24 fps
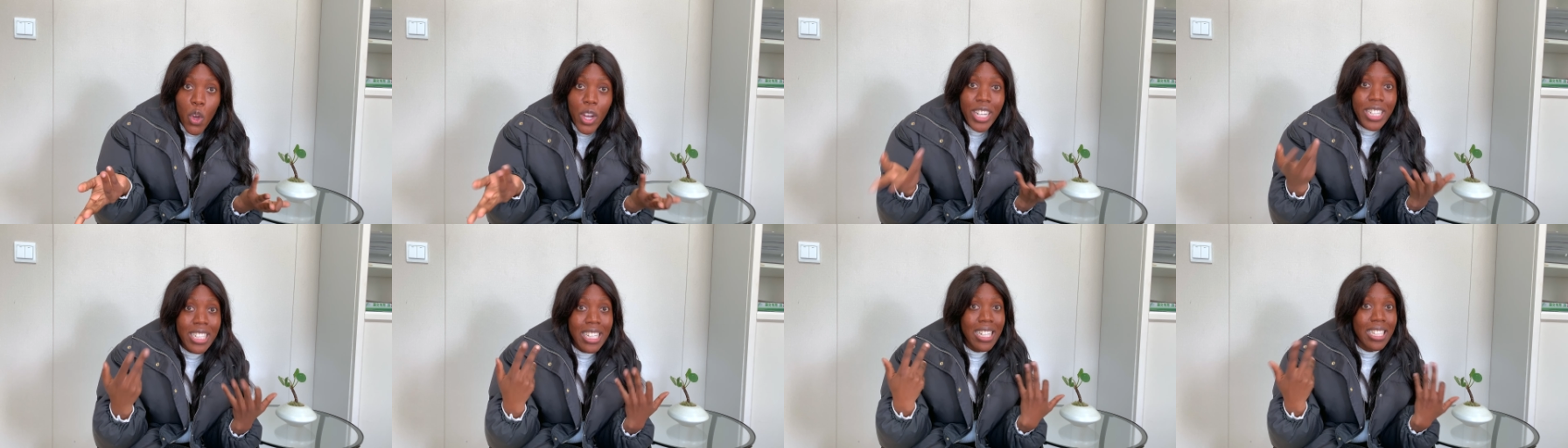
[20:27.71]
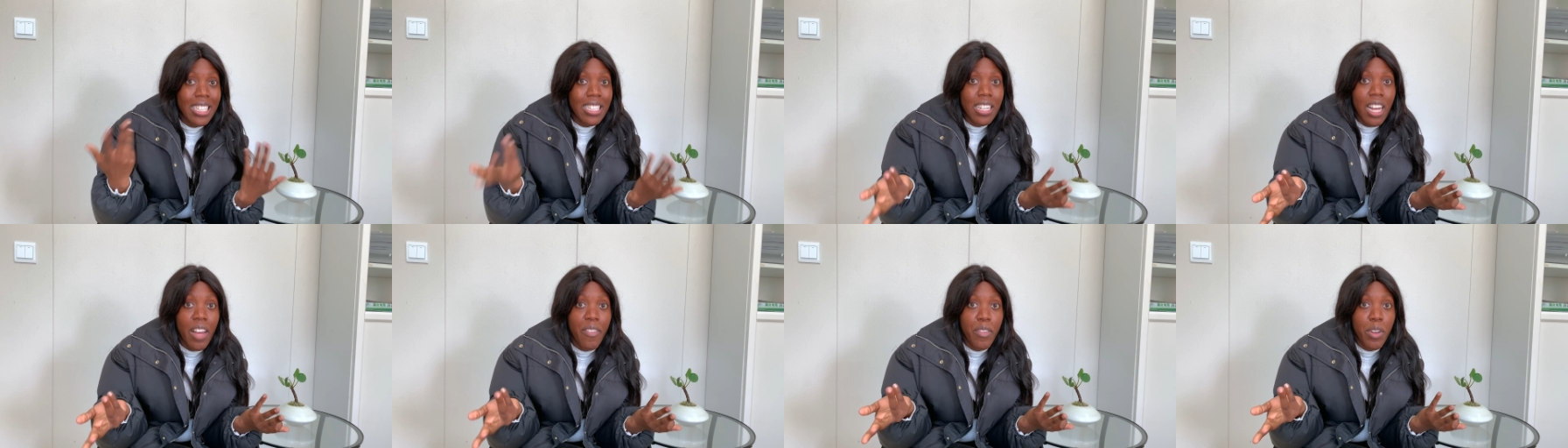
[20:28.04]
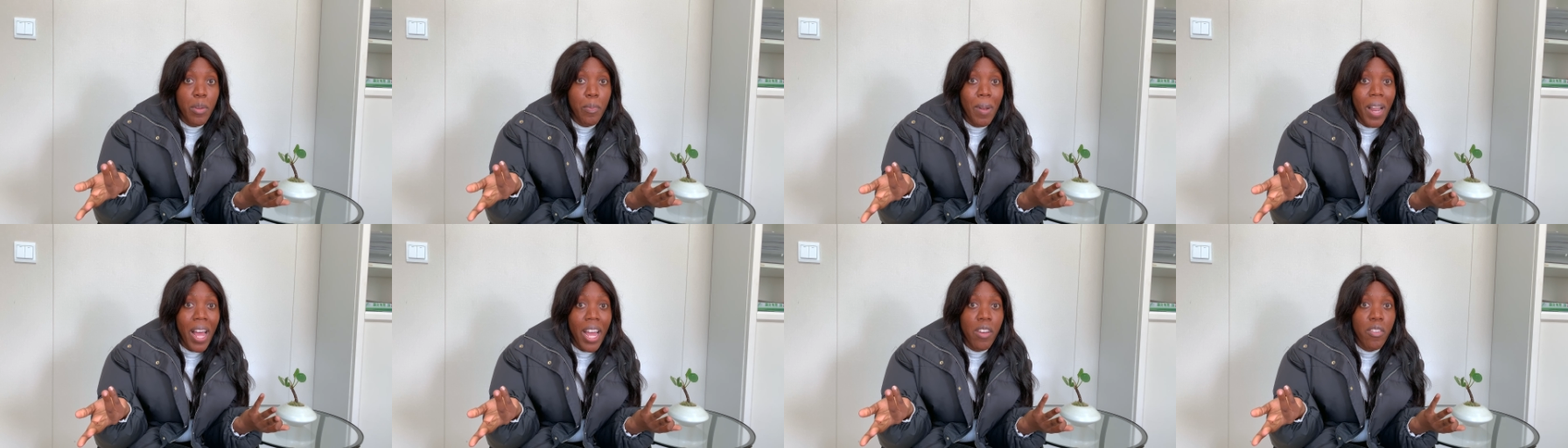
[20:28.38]
because I still haven't
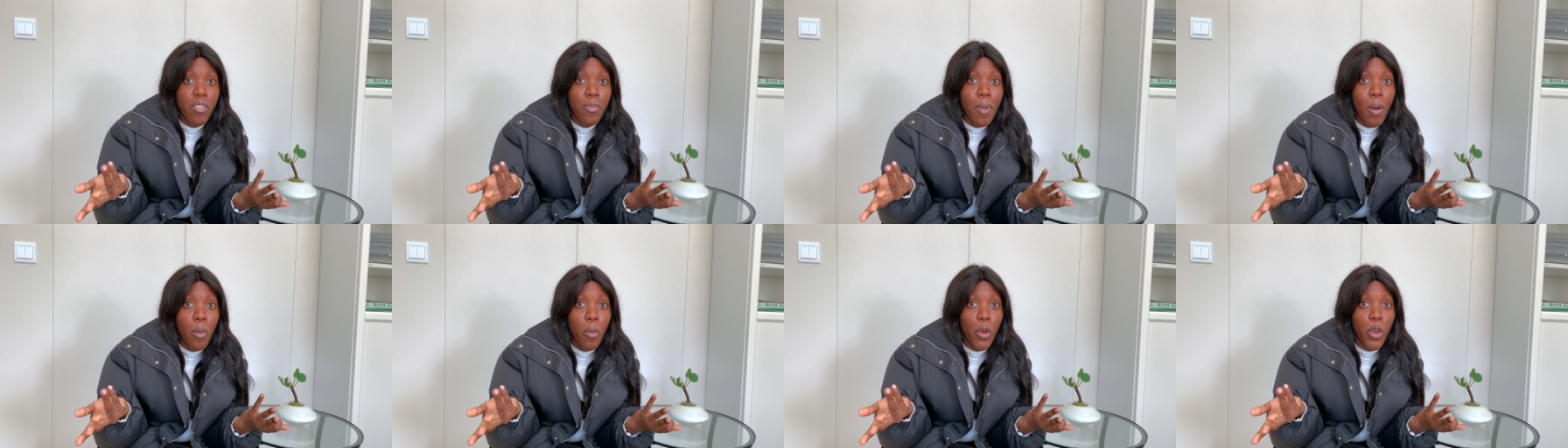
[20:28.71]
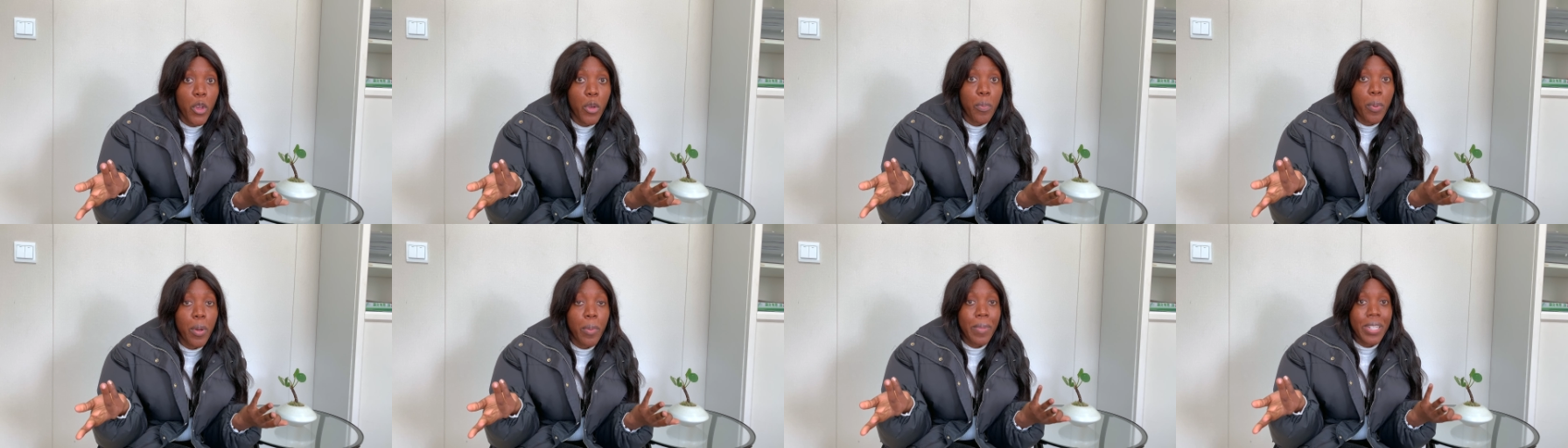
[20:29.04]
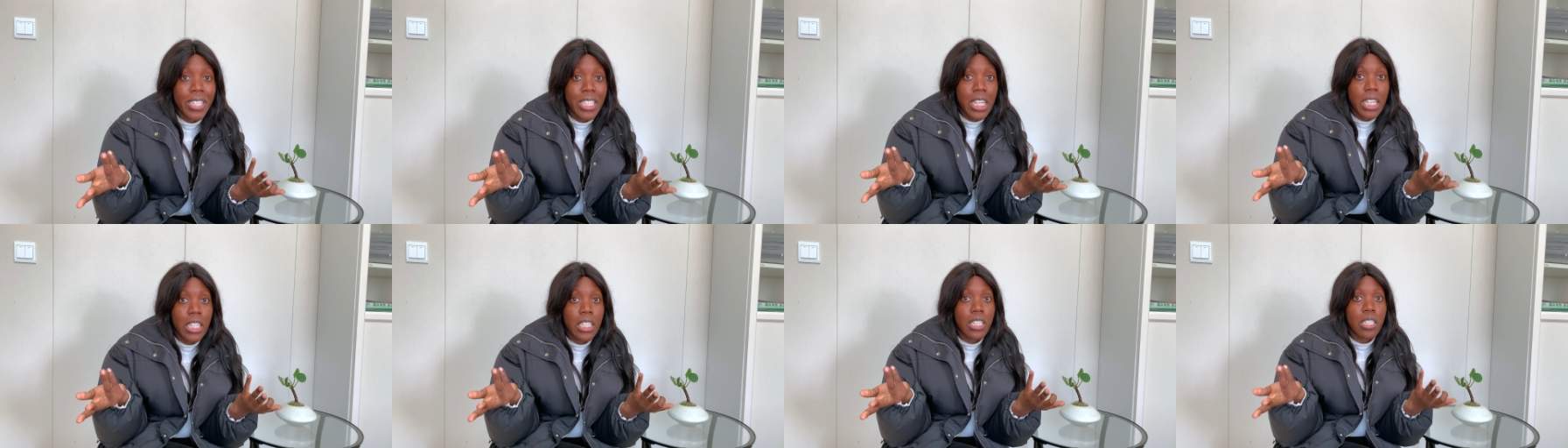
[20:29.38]
applied for my work
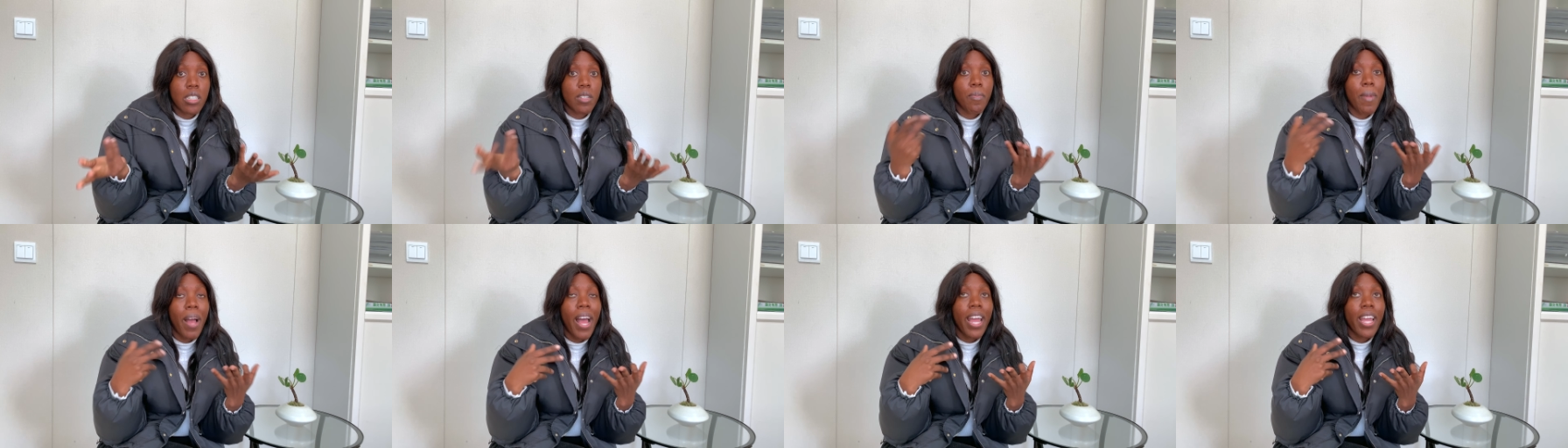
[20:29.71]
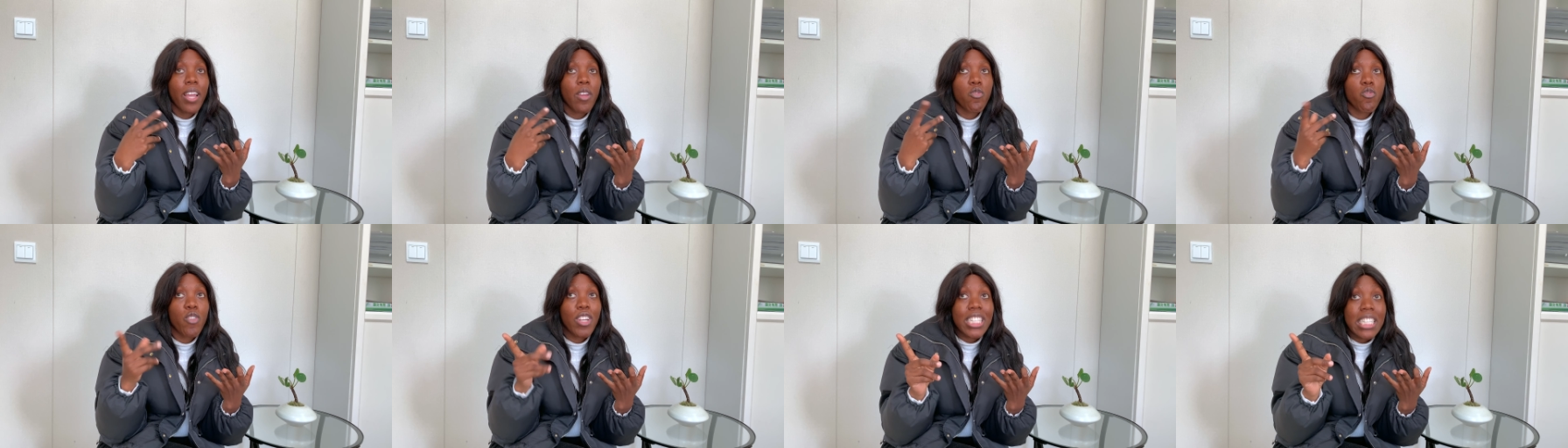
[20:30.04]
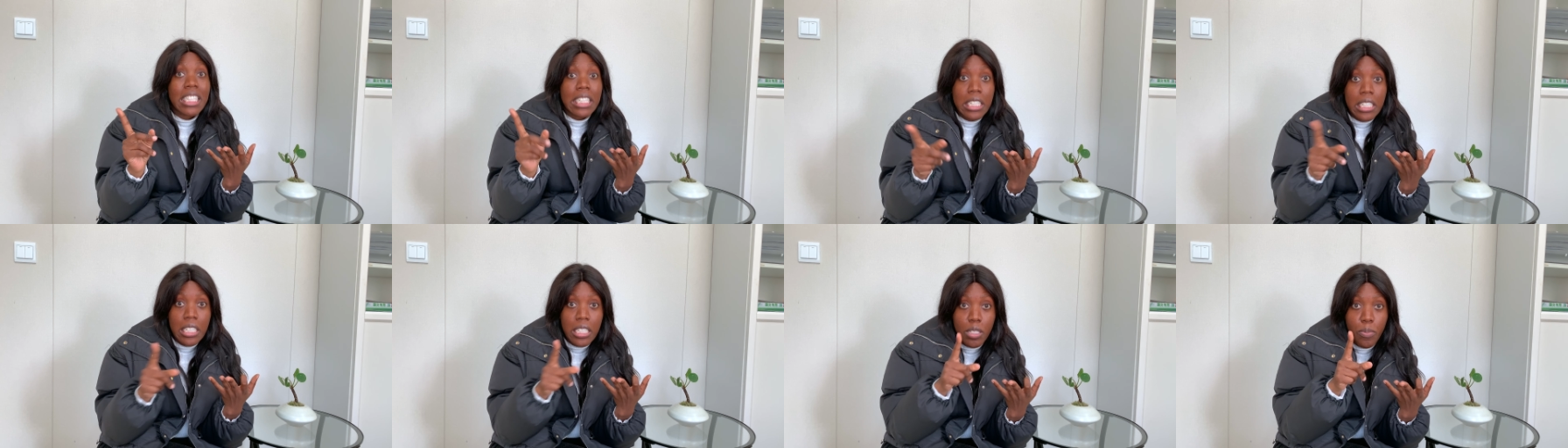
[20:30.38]
permit yet, my
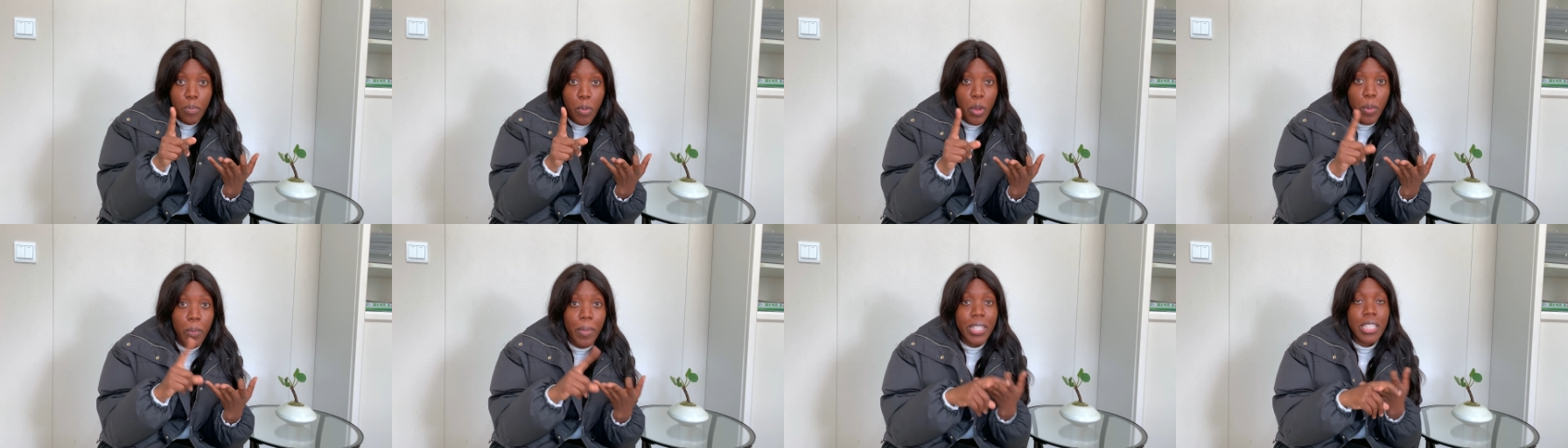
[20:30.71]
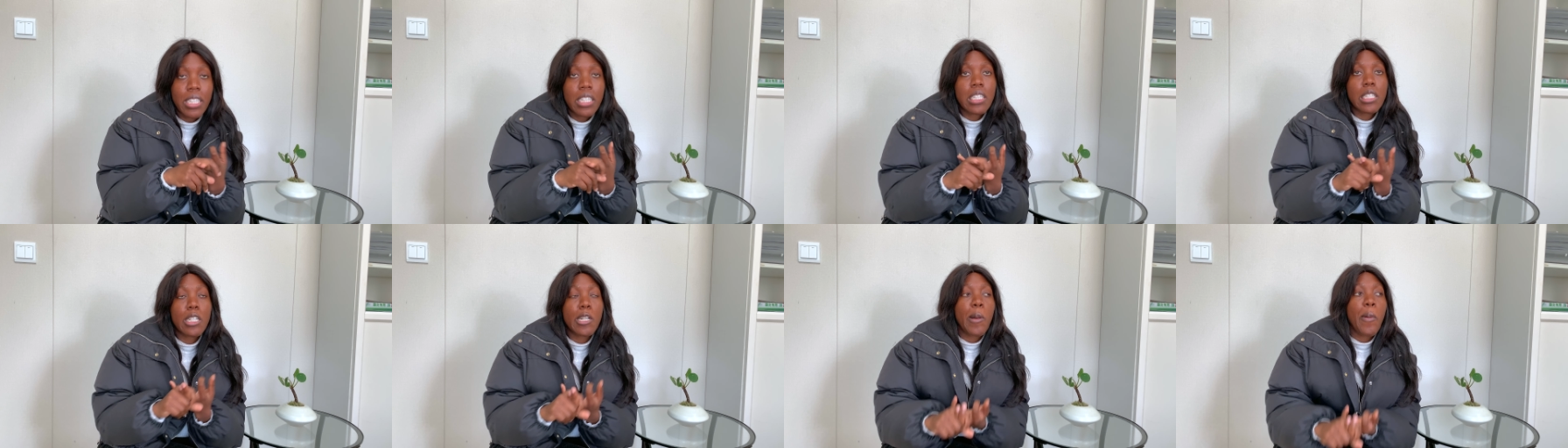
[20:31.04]
residence permit.